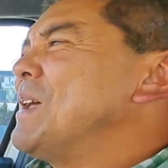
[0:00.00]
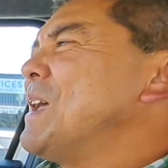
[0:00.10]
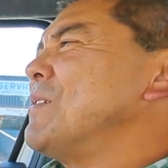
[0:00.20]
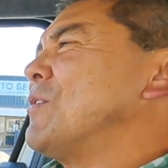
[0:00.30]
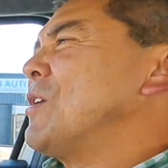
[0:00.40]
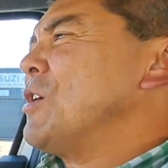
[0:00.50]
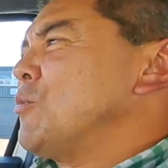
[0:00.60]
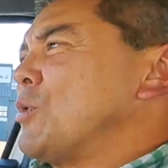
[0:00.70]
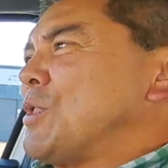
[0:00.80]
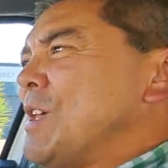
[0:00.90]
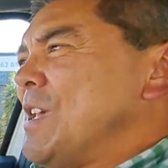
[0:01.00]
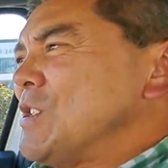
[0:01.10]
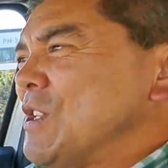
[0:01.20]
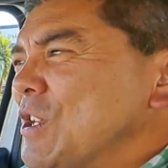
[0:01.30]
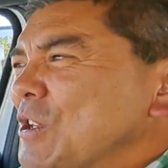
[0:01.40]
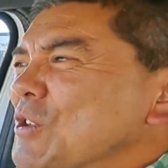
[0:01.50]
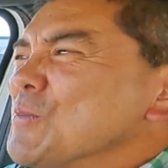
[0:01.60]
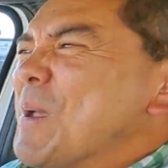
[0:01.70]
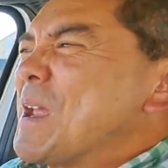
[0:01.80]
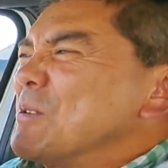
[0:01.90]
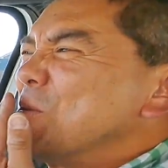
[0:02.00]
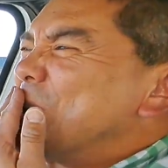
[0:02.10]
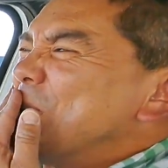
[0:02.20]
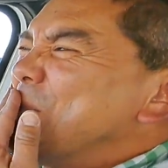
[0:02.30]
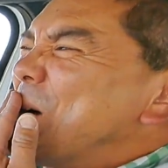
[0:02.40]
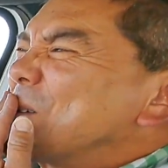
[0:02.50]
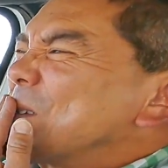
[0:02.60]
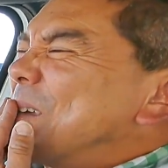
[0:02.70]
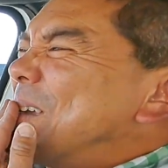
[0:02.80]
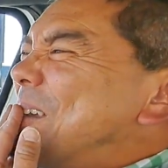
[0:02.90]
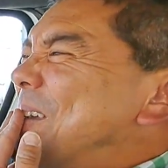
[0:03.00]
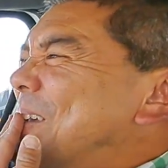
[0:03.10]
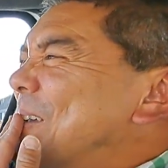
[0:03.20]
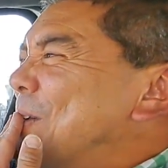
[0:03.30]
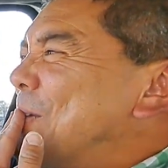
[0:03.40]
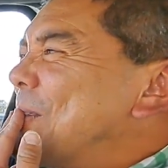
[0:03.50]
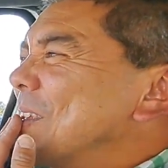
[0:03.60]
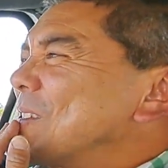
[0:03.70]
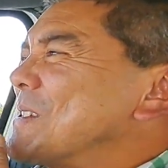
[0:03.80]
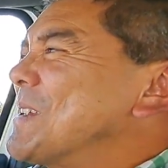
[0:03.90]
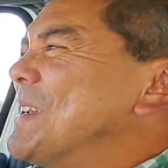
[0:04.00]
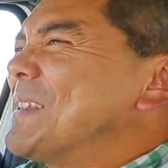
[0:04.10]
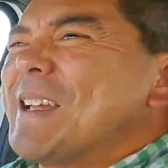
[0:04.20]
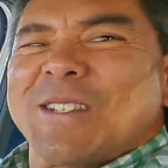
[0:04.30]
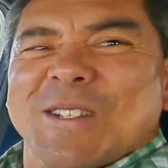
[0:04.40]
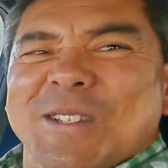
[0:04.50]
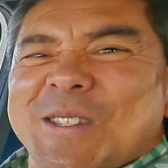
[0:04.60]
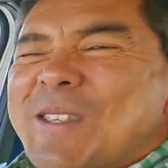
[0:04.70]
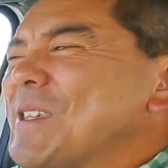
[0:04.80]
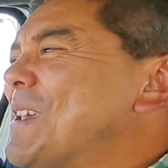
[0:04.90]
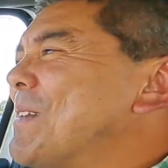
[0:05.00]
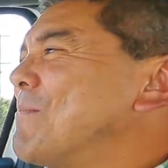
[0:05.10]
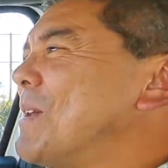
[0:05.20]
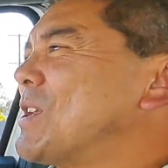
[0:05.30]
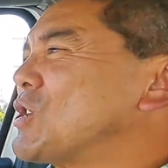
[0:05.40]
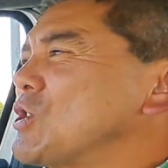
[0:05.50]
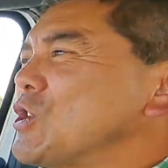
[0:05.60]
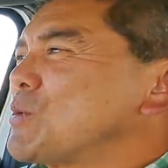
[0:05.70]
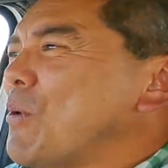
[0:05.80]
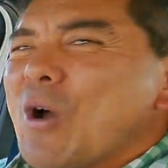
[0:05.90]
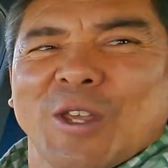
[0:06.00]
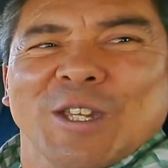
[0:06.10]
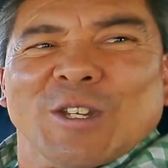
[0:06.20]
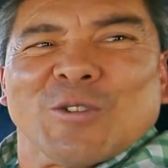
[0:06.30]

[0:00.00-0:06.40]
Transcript: Even with the easy-to-use manual gearbox. That's just the thing. It doesn't inspire you to